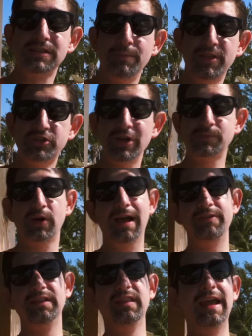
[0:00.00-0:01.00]
Some of the ships are
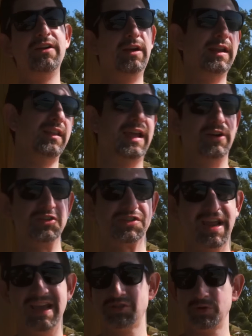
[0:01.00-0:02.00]
having later and later
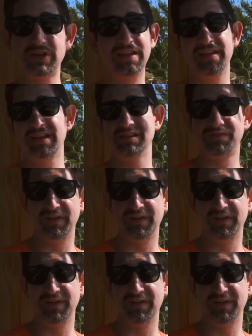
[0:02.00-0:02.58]
stays, which I think is